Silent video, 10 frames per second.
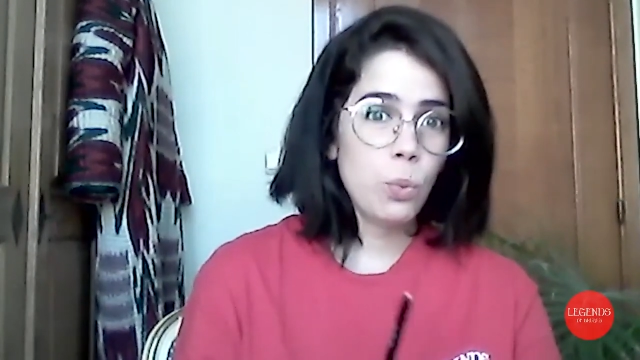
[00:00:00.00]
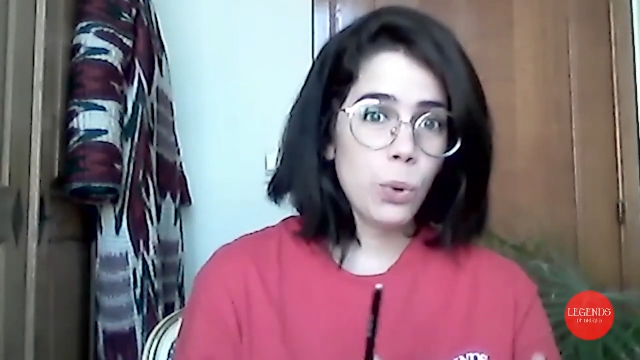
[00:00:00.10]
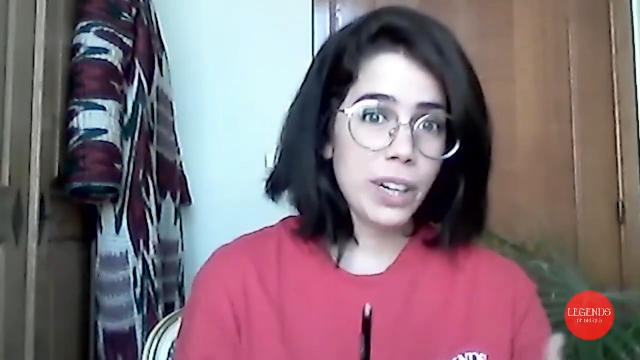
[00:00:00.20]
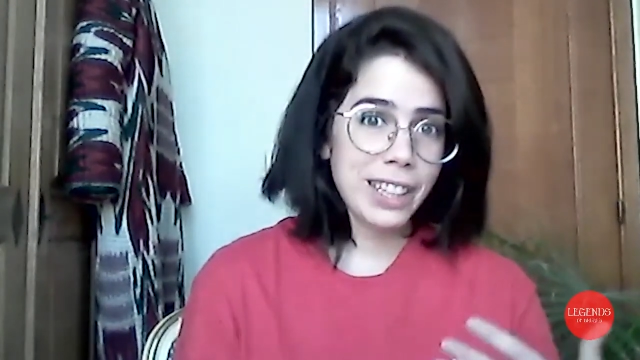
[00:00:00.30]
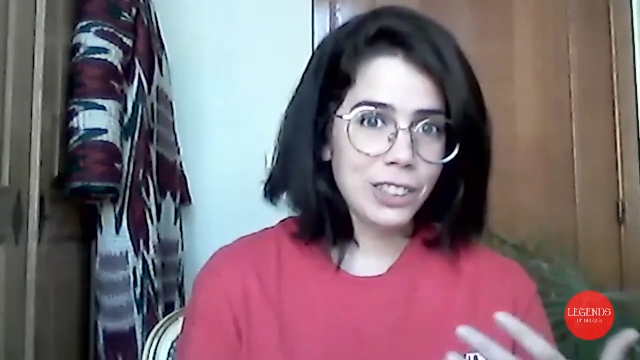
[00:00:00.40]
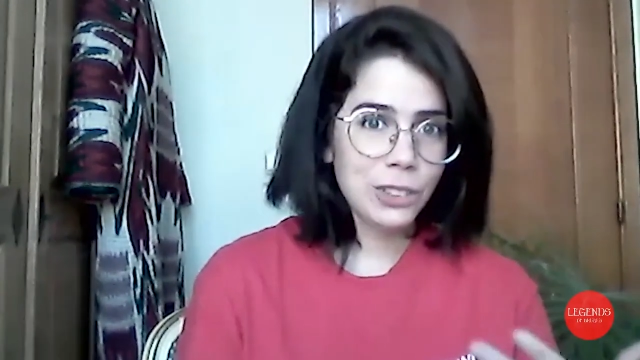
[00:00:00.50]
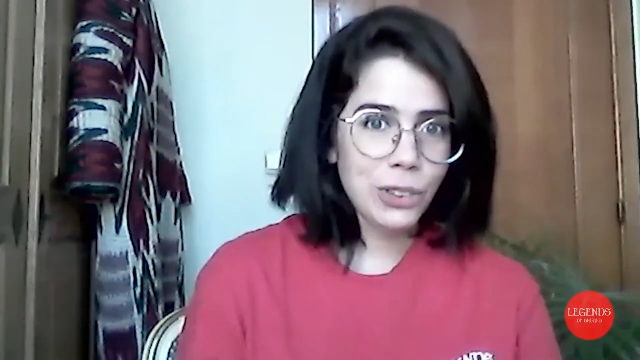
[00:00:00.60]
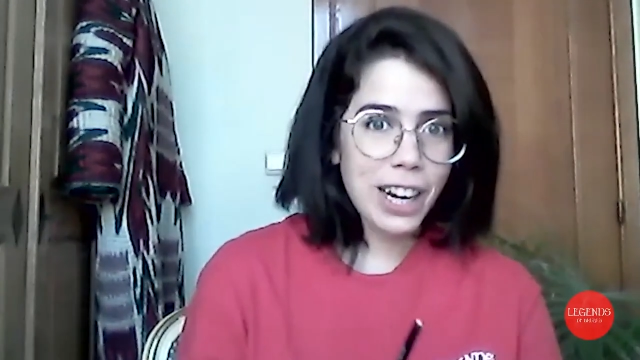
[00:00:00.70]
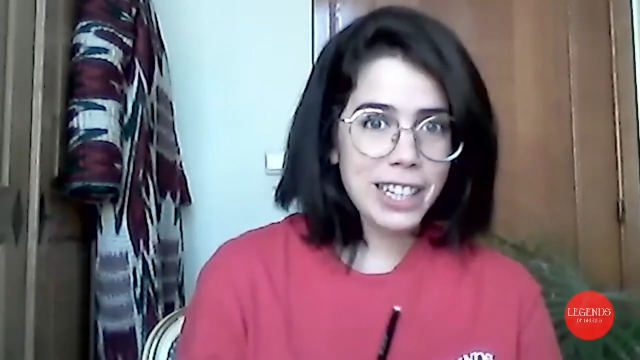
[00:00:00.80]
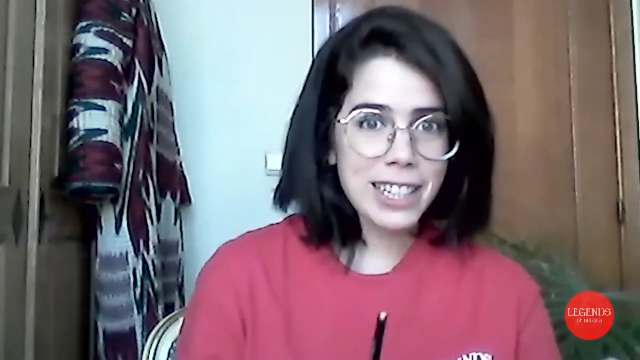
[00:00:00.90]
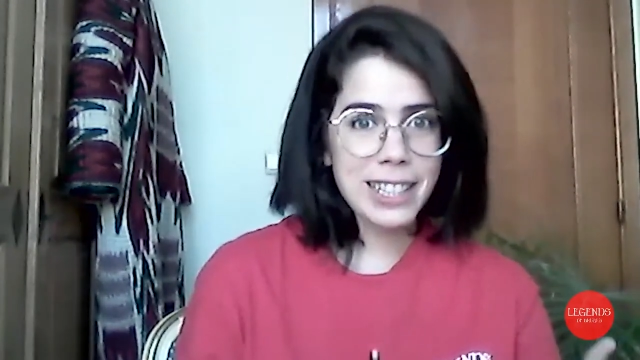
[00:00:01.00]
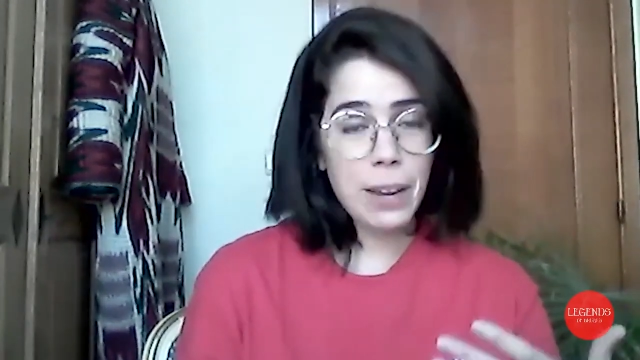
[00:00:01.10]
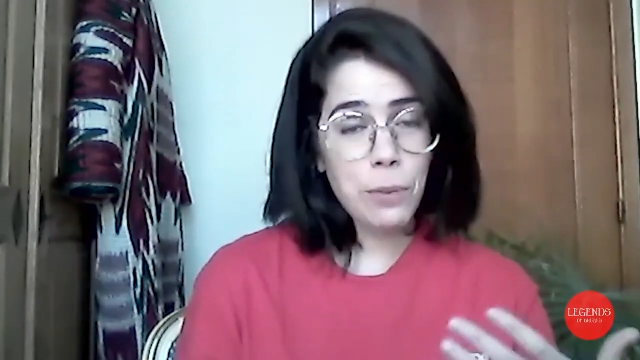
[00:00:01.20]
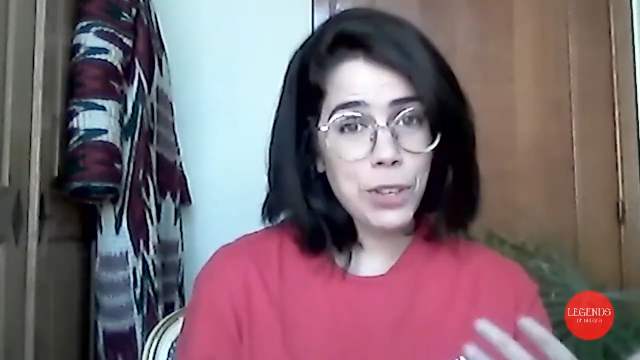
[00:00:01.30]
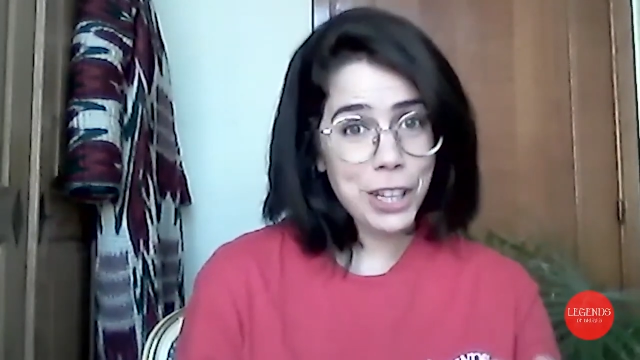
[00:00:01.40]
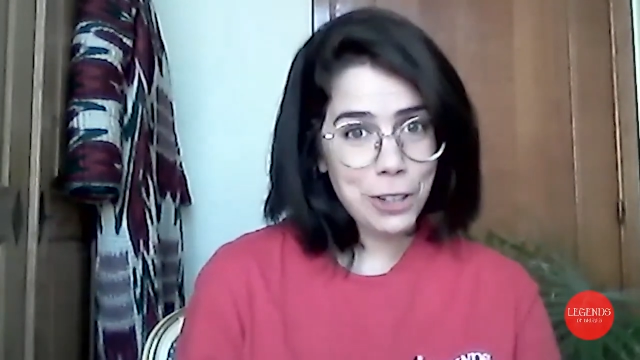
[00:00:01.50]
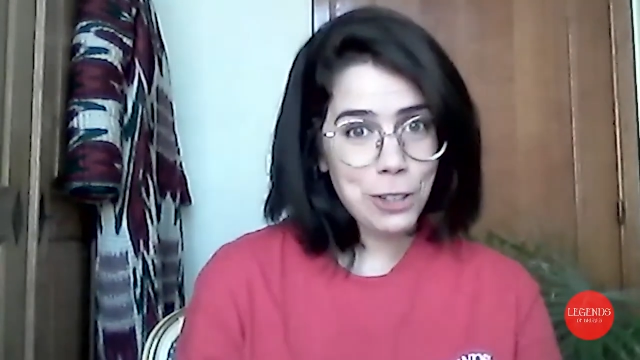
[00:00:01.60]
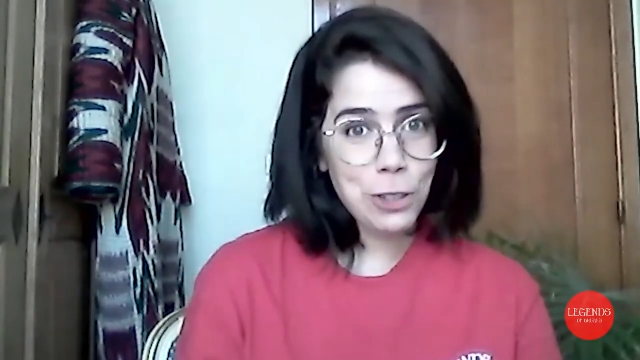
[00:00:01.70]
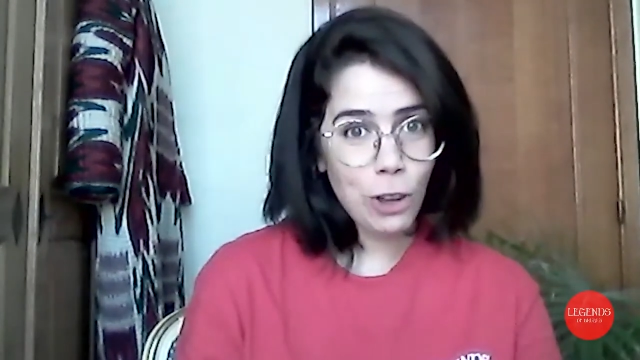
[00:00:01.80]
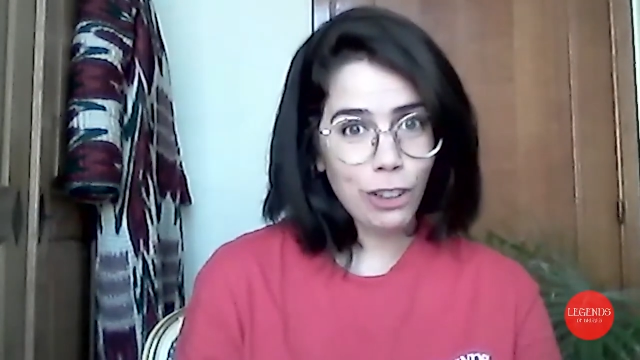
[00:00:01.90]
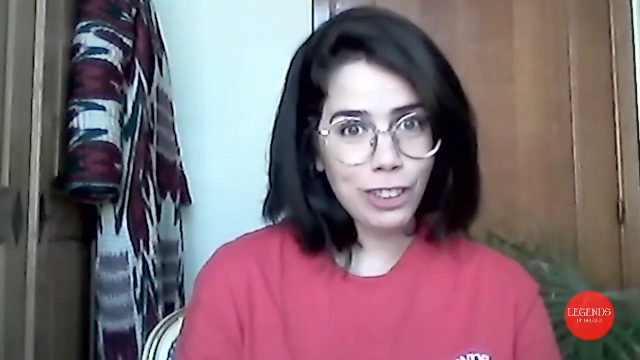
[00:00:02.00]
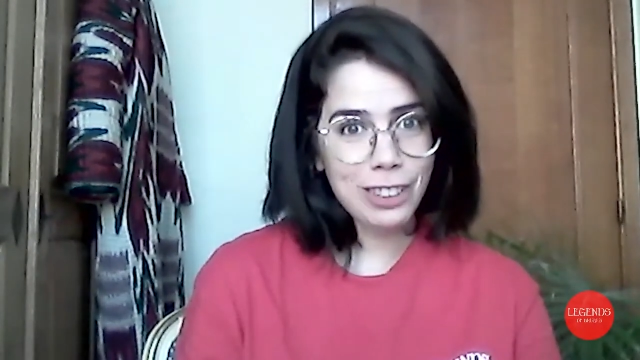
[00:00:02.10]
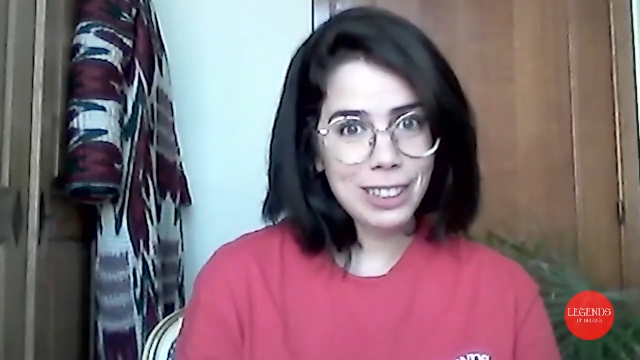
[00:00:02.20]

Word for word: When they tried the same with a new stone,